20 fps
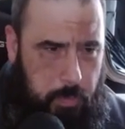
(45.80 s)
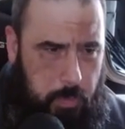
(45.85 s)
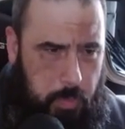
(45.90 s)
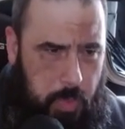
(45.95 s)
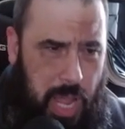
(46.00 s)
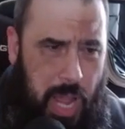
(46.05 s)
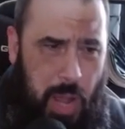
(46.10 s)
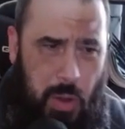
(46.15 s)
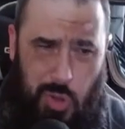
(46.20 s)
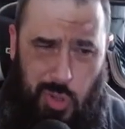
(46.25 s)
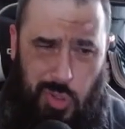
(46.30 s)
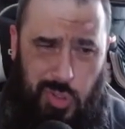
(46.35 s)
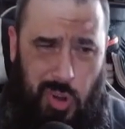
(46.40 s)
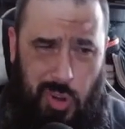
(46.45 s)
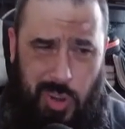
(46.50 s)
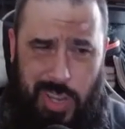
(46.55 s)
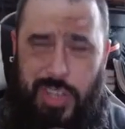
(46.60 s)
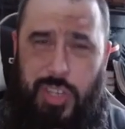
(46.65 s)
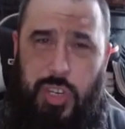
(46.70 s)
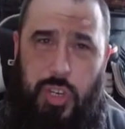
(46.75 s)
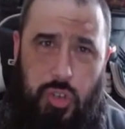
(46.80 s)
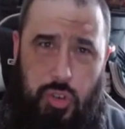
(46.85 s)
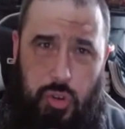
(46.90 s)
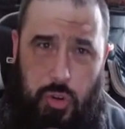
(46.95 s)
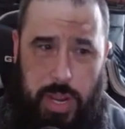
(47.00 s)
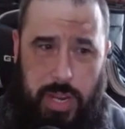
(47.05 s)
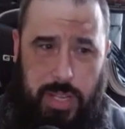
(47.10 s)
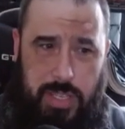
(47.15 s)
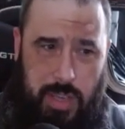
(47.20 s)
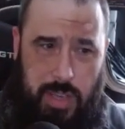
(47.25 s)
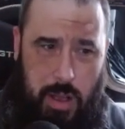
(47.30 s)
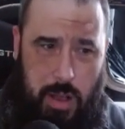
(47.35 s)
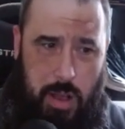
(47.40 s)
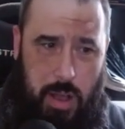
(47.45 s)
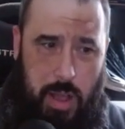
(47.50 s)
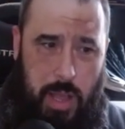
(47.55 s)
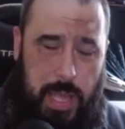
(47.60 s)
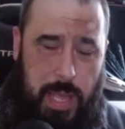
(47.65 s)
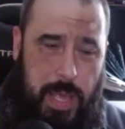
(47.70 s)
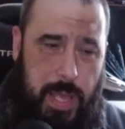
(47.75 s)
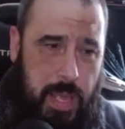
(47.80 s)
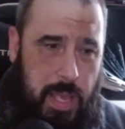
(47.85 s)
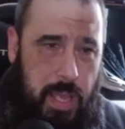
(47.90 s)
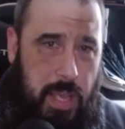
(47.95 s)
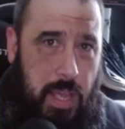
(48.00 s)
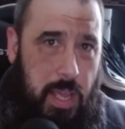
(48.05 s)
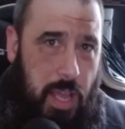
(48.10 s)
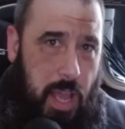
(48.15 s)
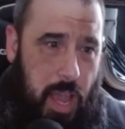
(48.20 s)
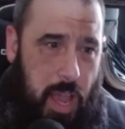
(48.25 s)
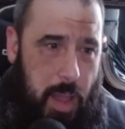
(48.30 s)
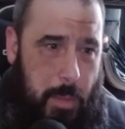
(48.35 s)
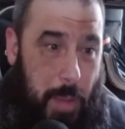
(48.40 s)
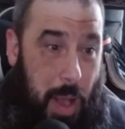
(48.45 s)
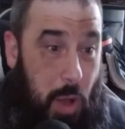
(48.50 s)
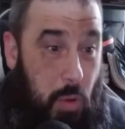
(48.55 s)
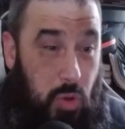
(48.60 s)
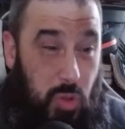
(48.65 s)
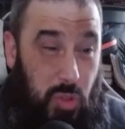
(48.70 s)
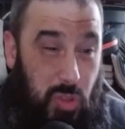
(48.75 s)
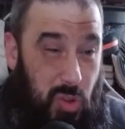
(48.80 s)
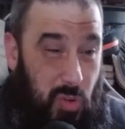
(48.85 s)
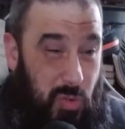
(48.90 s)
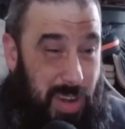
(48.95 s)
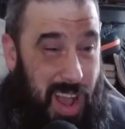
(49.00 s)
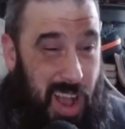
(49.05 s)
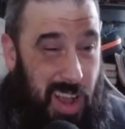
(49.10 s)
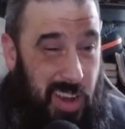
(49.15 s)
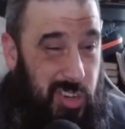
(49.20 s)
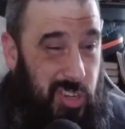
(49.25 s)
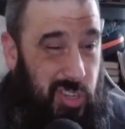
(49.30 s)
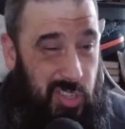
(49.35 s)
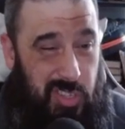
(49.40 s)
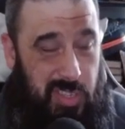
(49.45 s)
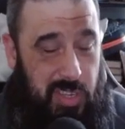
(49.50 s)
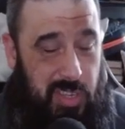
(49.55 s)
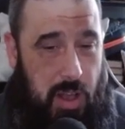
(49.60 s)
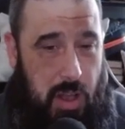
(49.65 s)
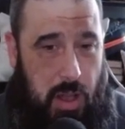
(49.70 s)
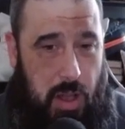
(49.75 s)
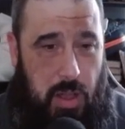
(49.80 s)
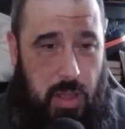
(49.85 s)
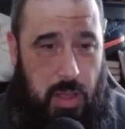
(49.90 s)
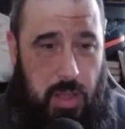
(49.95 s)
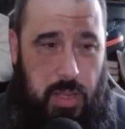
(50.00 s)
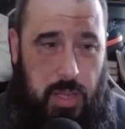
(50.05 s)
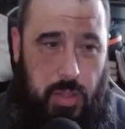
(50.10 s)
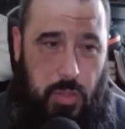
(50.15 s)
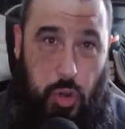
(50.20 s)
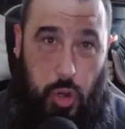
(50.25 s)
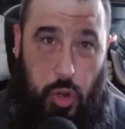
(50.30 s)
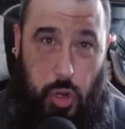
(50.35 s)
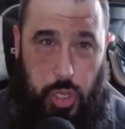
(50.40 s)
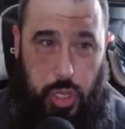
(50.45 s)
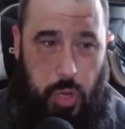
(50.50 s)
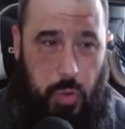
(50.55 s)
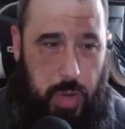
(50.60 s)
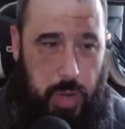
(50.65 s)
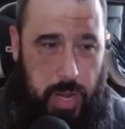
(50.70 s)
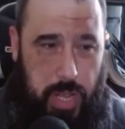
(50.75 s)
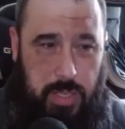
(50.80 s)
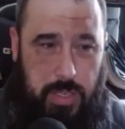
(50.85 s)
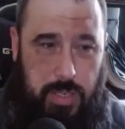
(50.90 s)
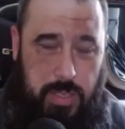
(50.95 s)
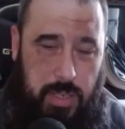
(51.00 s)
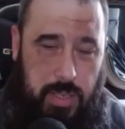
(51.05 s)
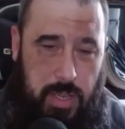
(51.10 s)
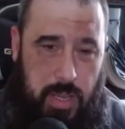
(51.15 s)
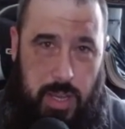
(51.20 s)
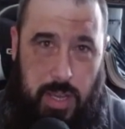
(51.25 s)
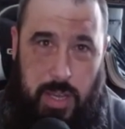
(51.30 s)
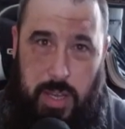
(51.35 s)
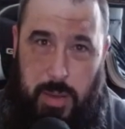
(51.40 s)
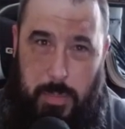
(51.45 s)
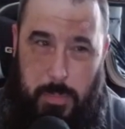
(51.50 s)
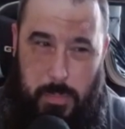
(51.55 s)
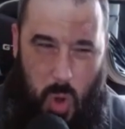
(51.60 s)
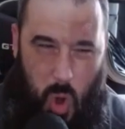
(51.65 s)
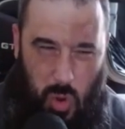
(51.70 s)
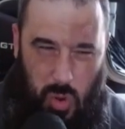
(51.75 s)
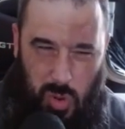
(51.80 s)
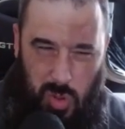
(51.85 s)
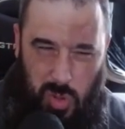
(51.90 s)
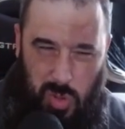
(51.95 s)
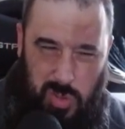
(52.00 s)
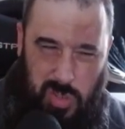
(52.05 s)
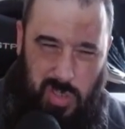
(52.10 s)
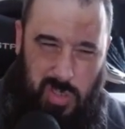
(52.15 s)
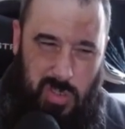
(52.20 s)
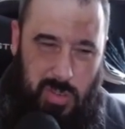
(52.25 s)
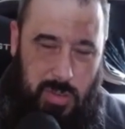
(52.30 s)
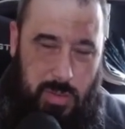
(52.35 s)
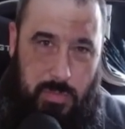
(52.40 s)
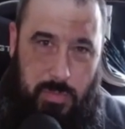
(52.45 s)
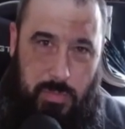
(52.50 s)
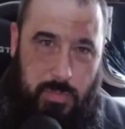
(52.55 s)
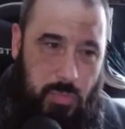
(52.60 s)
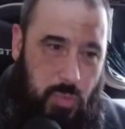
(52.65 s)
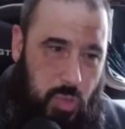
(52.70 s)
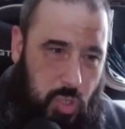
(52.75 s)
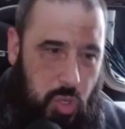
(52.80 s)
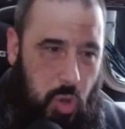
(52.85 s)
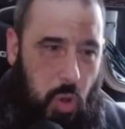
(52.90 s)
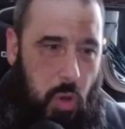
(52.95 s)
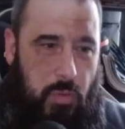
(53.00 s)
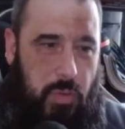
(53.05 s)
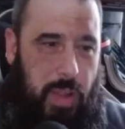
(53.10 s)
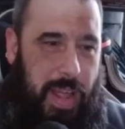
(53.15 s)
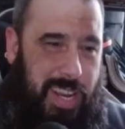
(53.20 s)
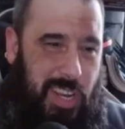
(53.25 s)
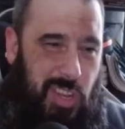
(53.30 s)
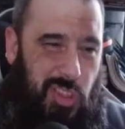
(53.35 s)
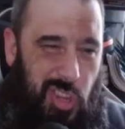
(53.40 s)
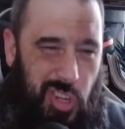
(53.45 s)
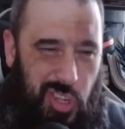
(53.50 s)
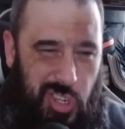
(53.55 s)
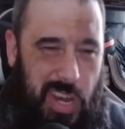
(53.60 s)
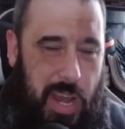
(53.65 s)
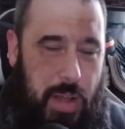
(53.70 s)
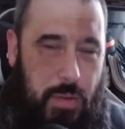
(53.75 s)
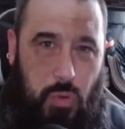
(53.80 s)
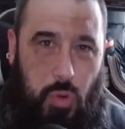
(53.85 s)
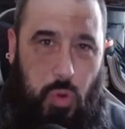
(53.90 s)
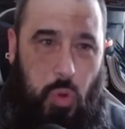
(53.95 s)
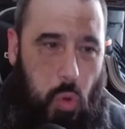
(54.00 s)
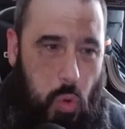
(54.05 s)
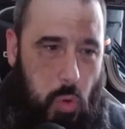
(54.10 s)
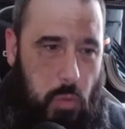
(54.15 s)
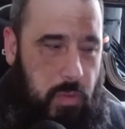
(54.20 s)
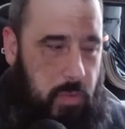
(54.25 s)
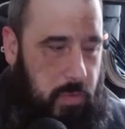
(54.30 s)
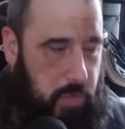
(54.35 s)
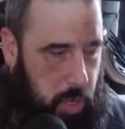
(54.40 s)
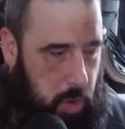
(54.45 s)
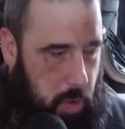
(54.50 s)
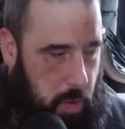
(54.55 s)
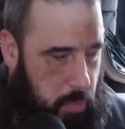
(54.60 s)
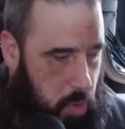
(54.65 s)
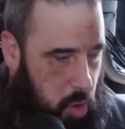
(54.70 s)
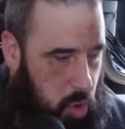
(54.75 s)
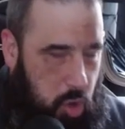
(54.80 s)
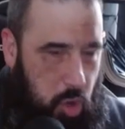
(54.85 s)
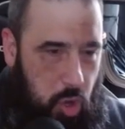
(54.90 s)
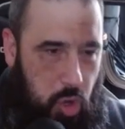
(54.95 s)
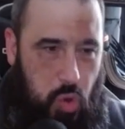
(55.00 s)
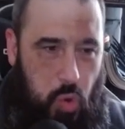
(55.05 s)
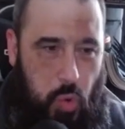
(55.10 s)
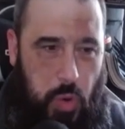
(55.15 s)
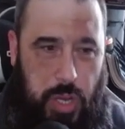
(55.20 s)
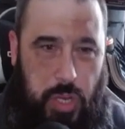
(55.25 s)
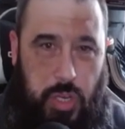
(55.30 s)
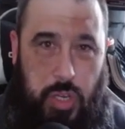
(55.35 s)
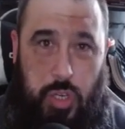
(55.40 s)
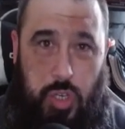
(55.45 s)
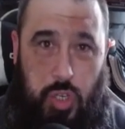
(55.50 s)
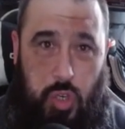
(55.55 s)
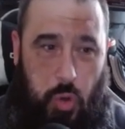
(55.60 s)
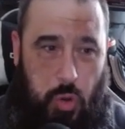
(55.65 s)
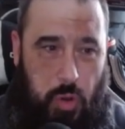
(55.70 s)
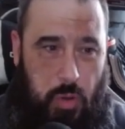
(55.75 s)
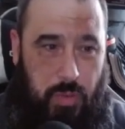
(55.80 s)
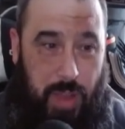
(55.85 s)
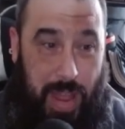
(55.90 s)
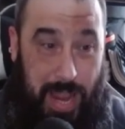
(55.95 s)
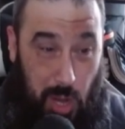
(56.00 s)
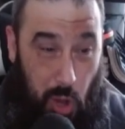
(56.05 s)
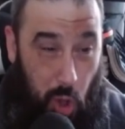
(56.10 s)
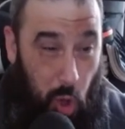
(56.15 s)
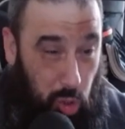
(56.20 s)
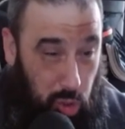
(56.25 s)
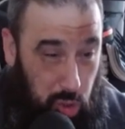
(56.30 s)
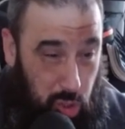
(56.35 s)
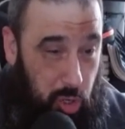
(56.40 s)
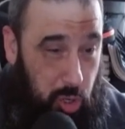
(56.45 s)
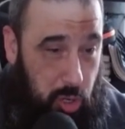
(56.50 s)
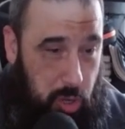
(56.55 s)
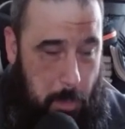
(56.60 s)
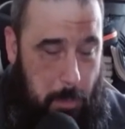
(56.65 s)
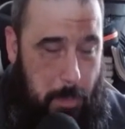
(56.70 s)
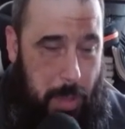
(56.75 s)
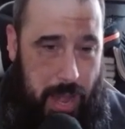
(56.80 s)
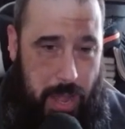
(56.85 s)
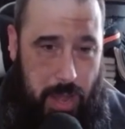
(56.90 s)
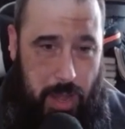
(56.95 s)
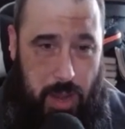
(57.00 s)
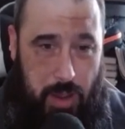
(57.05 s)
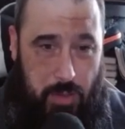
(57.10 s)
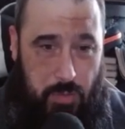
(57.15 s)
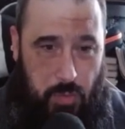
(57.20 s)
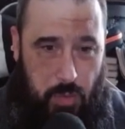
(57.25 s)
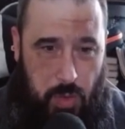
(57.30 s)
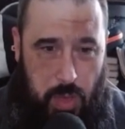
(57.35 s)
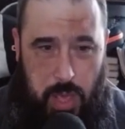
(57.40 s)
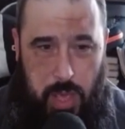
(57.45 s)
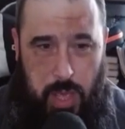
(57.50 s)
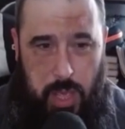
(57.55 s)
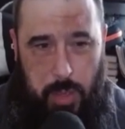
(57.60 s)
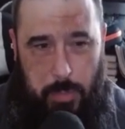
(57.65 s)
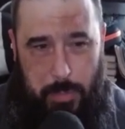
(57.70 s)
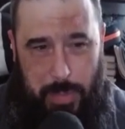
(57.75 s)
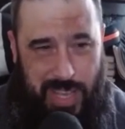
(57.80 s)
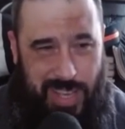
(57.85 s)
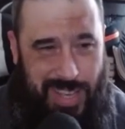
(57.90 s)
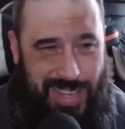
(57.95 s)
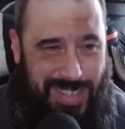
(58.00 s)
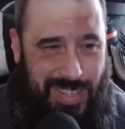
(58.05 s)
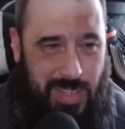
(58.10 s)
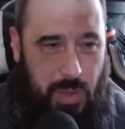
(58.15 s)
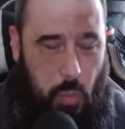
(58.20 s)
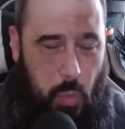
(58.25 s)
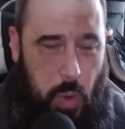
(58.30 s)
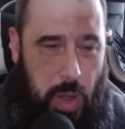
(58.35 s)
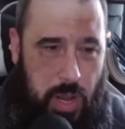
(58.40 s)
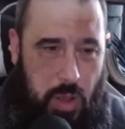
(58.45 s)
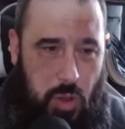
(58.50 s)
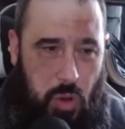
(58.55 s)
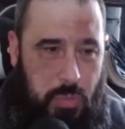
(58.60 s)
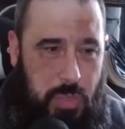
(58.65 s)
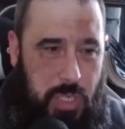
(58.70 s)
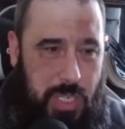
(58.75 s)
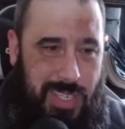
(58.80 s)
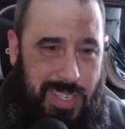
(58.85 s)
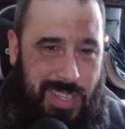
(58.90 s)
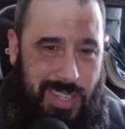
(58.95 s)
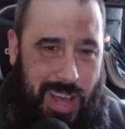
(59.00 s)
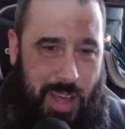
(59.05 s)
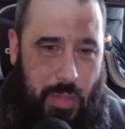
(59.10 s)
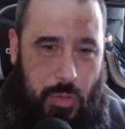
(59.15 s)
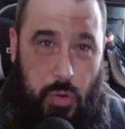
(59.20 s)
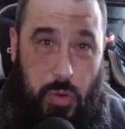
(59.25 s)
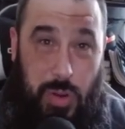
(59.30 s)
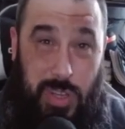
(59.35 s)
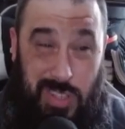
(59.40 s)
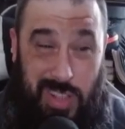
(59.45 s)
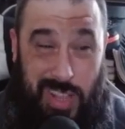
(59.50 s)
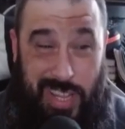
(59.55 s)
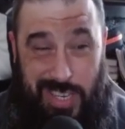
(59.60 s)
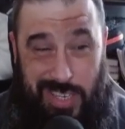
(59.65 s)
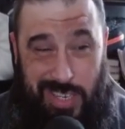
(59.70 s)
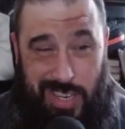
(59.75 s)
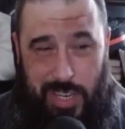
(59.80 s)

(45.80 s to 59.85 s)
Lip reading: how good their Legion traits are, how good the reactions are, their units, models, sort of like the general overview. I'm not going to go into sort of like ultra competitive, because when it comes into that, there is literally